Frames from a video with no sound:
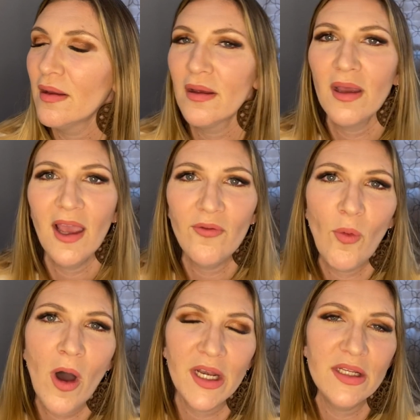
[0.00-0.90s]
have
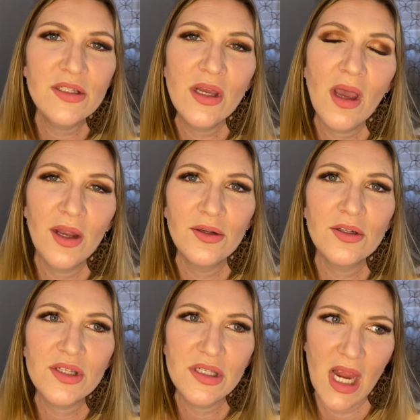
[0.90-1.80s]
wanted to
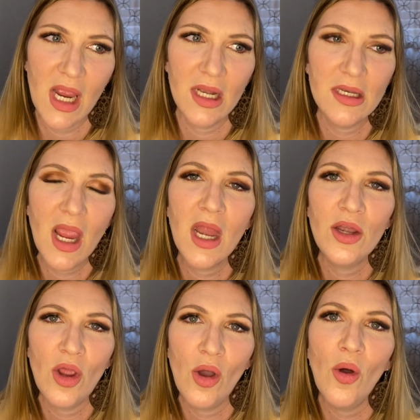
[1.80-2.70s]
understand and
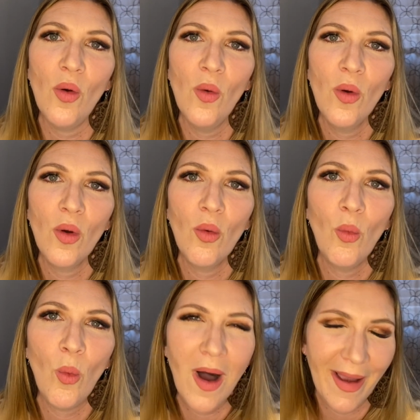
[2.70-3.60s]
know
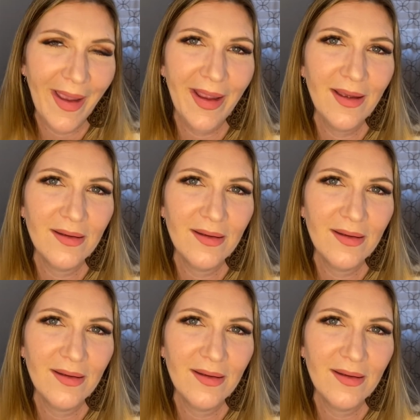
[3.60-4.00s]
why